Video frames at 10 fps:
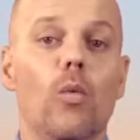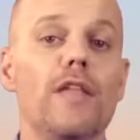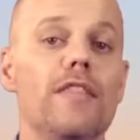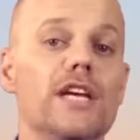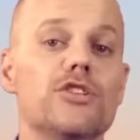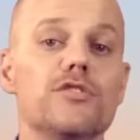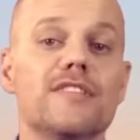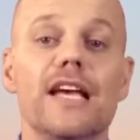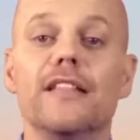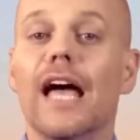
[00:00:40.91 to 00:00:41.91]
when they
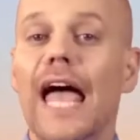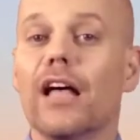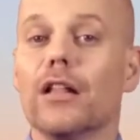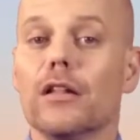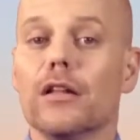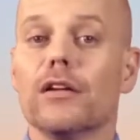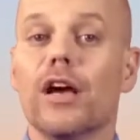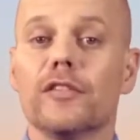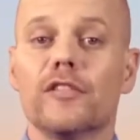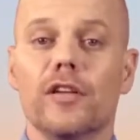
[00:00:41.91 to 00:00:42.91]
should say the L
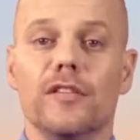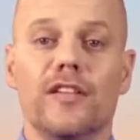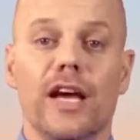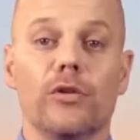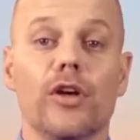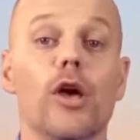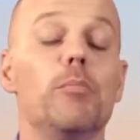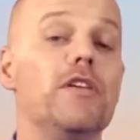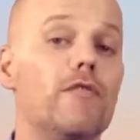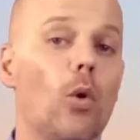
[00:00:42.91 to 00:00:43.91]
consonant sound
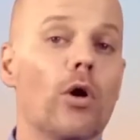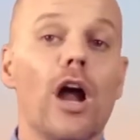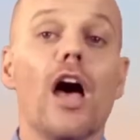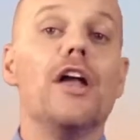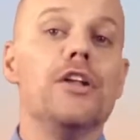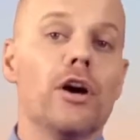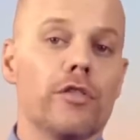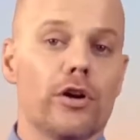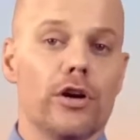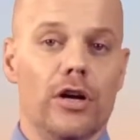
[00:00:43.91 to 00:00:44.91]
before
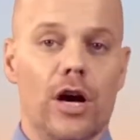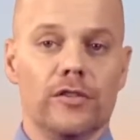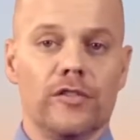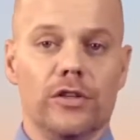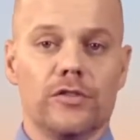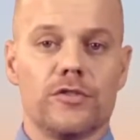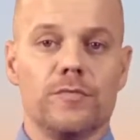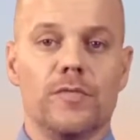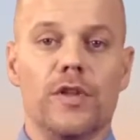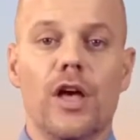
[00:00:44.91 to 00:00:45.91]
another consonant.